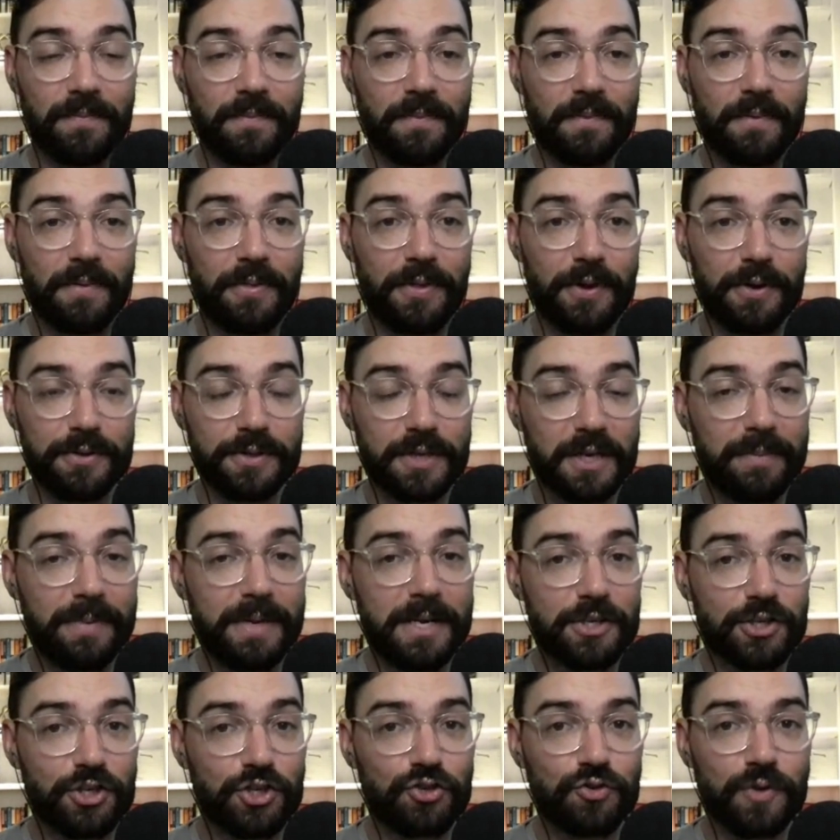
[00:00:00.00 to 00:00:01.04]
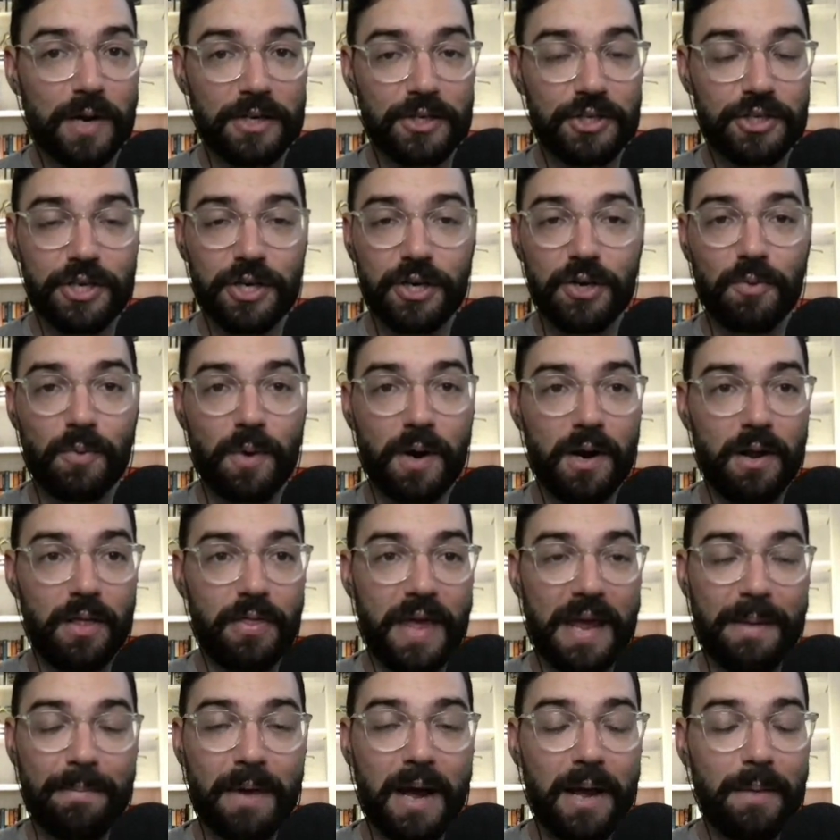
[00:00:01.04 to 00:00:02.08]
there's going to be a stretch here where
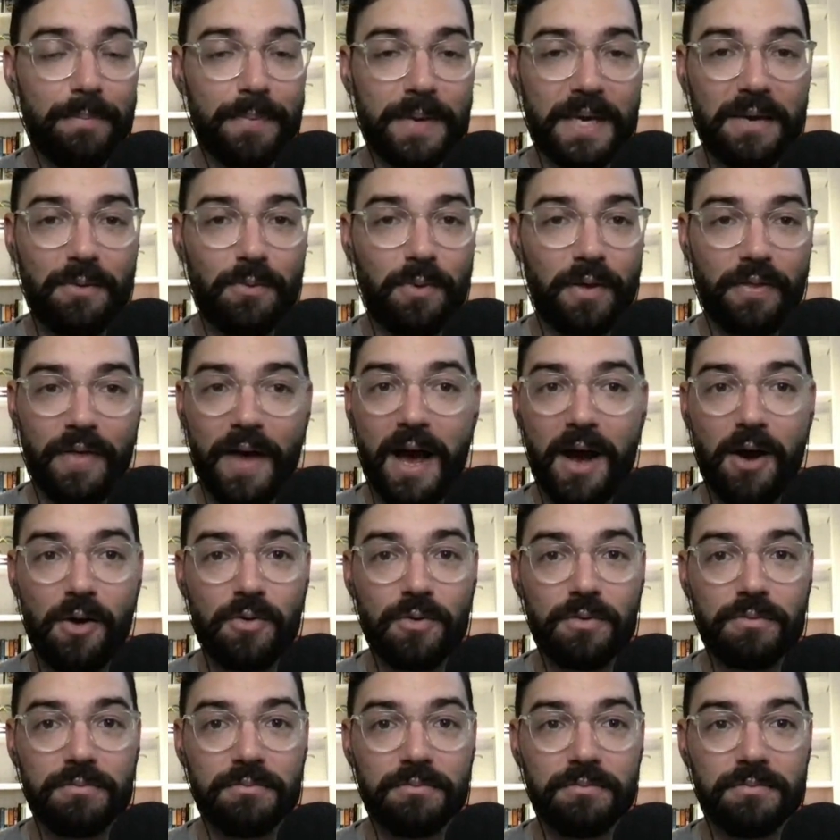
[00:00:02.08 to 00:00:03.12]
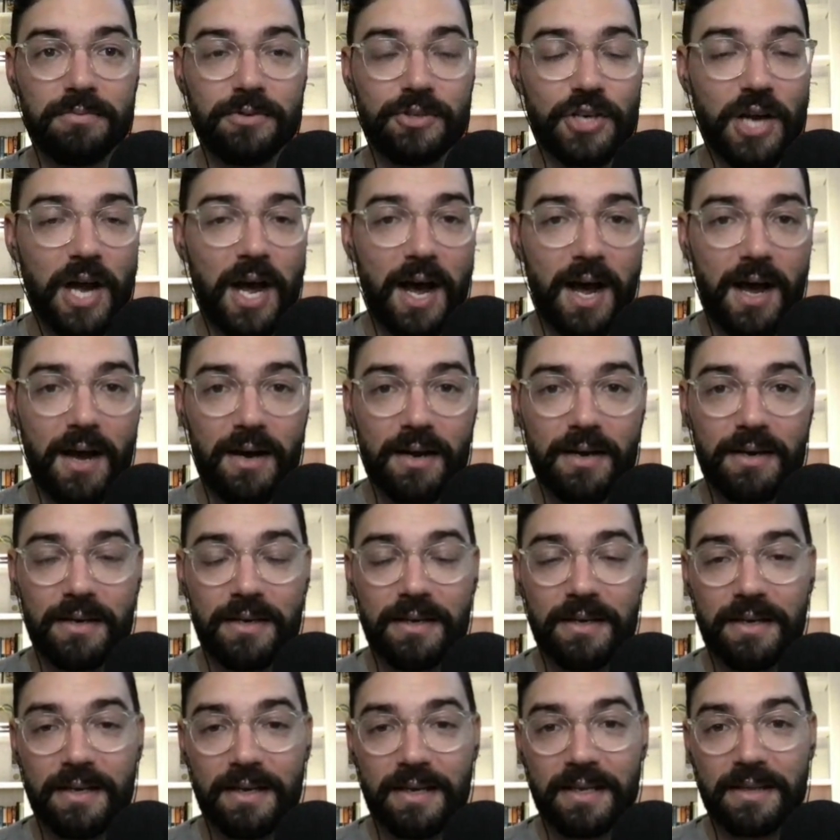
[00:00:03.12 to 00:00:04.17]
they might be without Ja
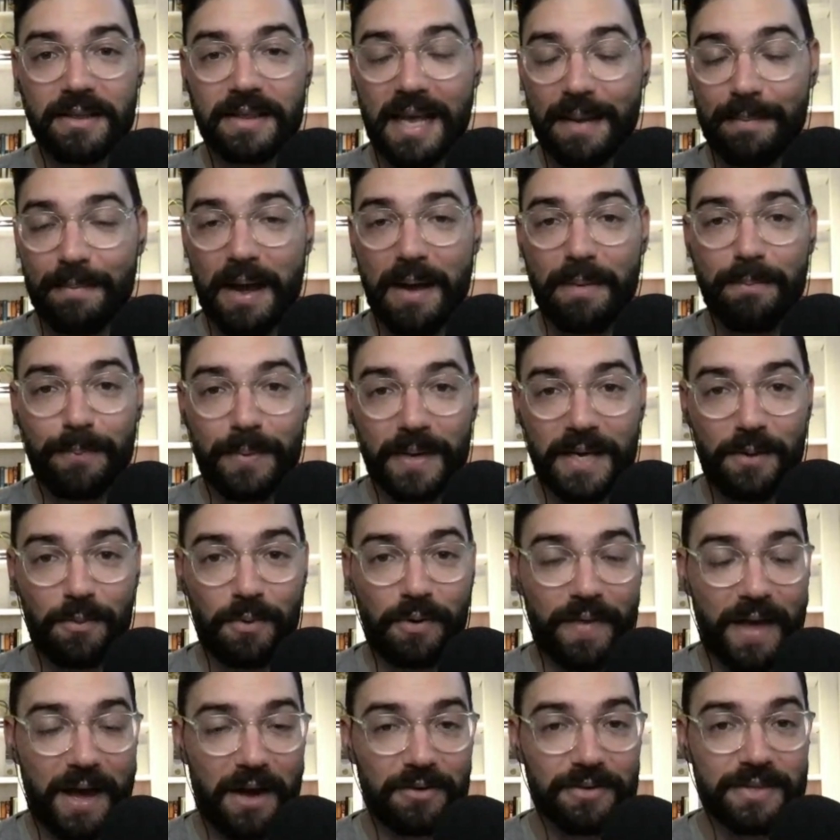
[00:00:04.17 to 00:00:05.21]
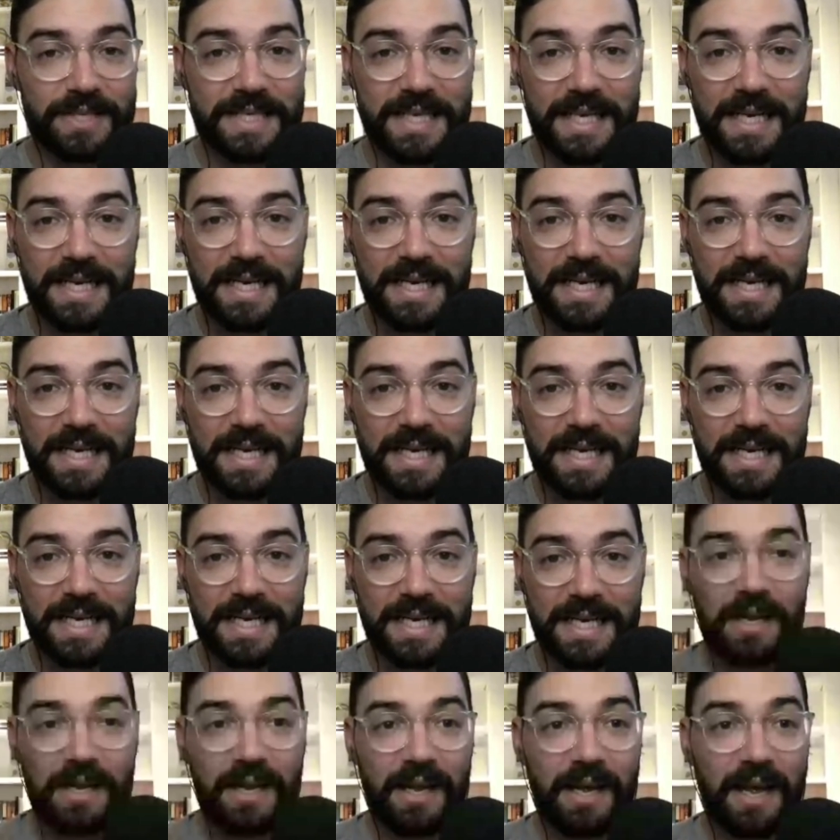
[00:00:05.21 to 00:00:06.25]
they might be without Z
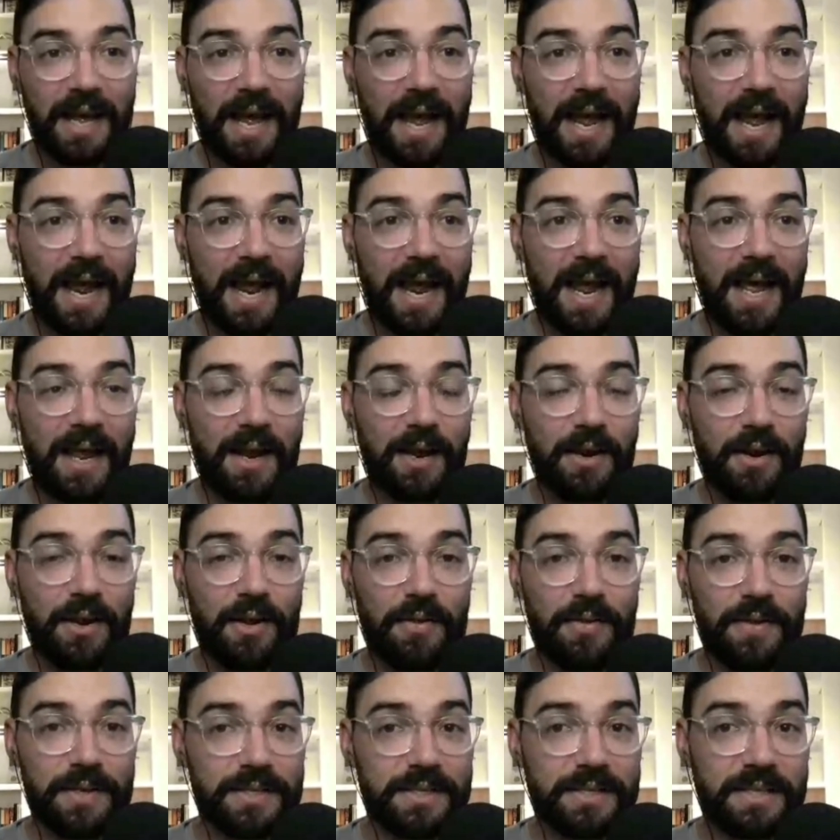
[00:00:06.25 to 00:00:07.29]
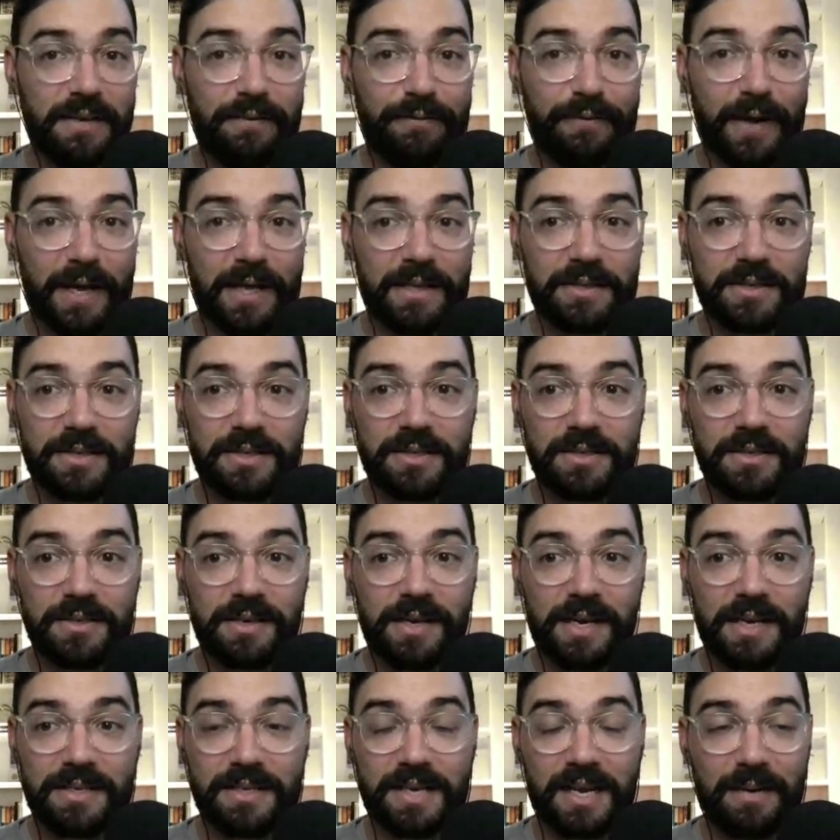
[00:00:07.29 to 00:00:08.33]
and this defense
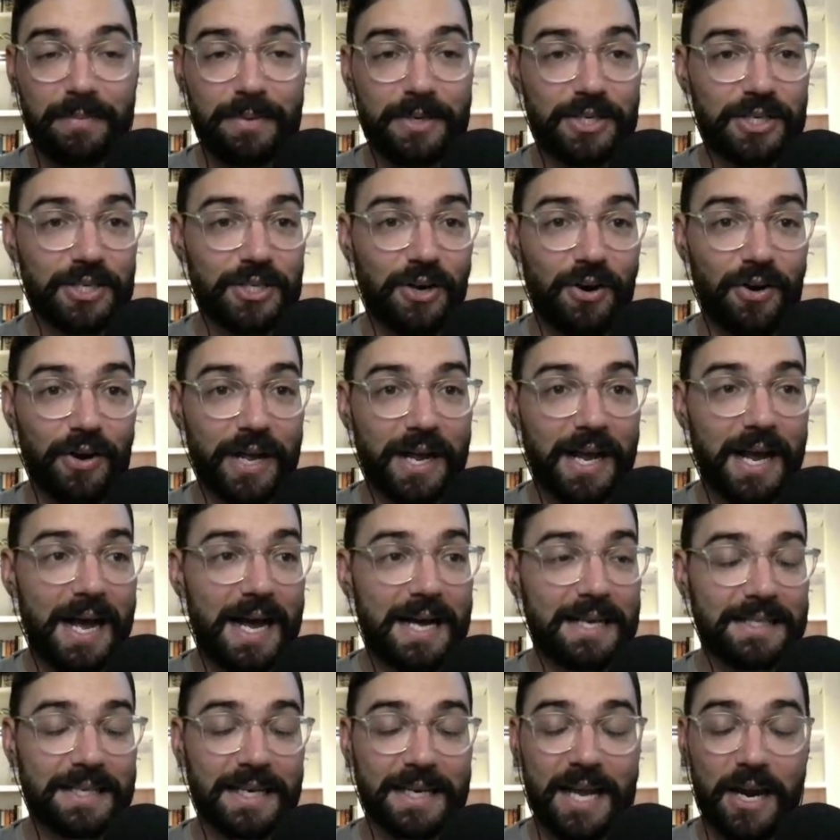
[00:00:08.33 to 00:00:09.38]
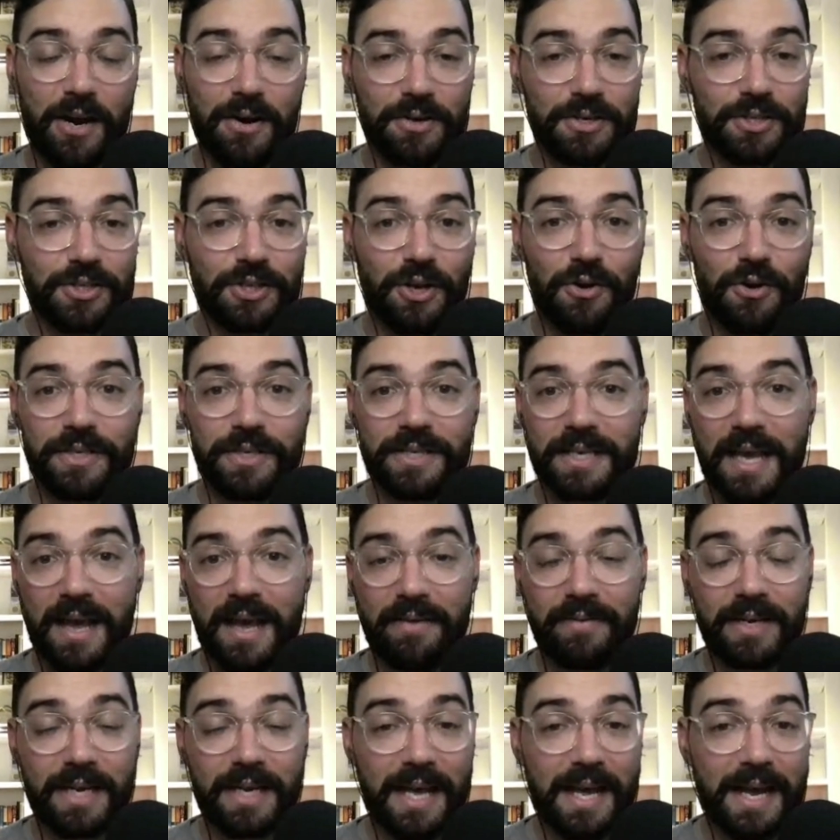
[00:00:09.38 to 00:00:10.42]
is going to be starting guys like Eric Stokes and
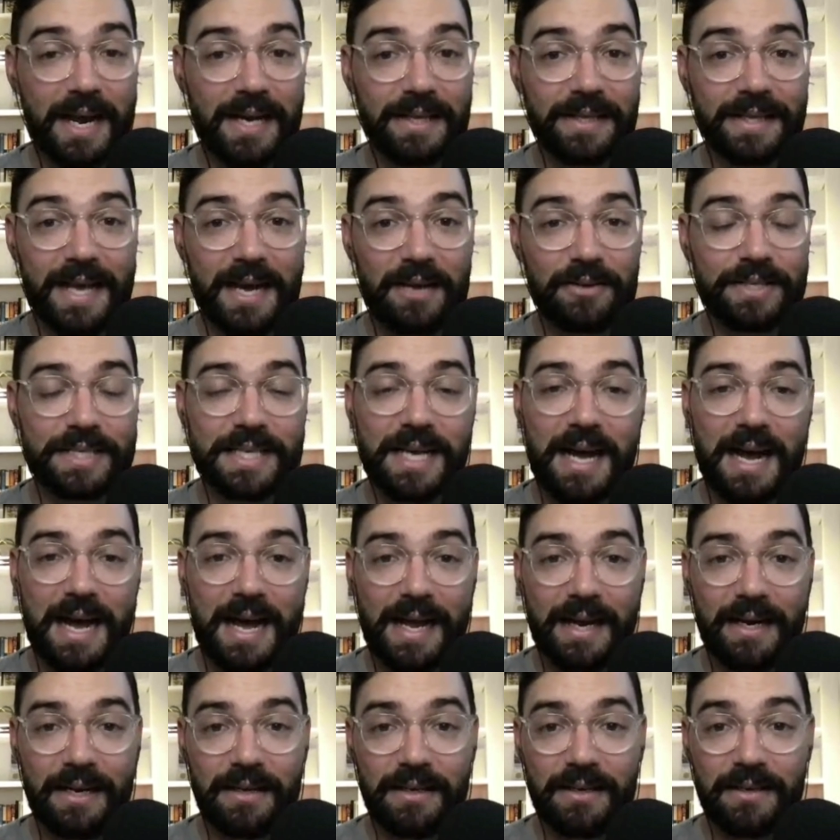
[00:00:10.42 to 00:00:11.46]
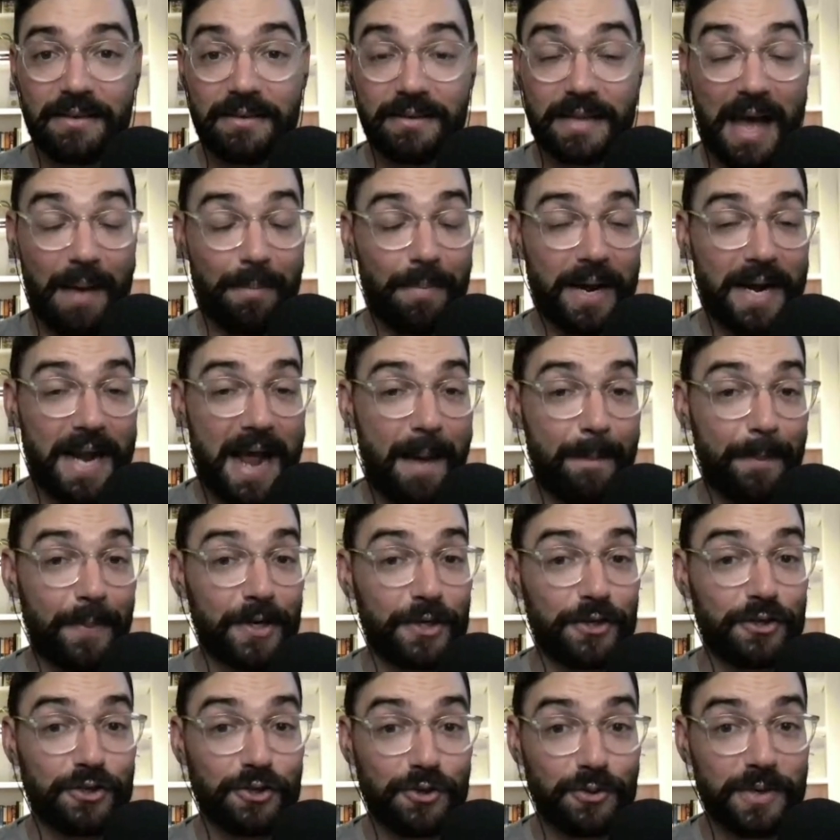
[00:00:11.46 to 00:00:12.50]
Kevin King on the outside that might happen
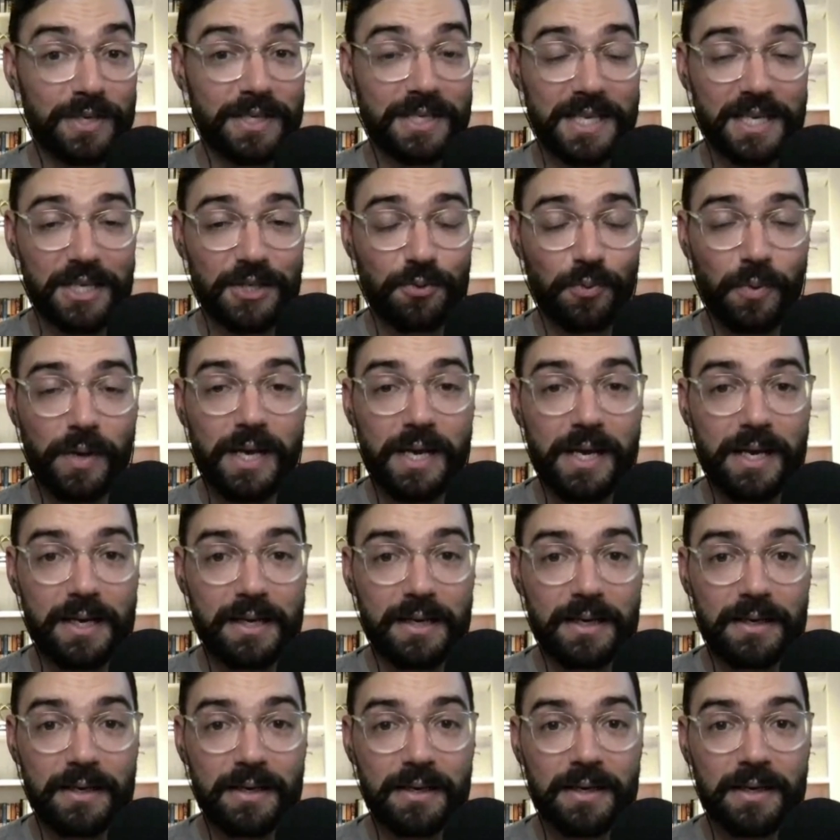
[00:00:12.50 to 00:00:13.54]
as soon as this week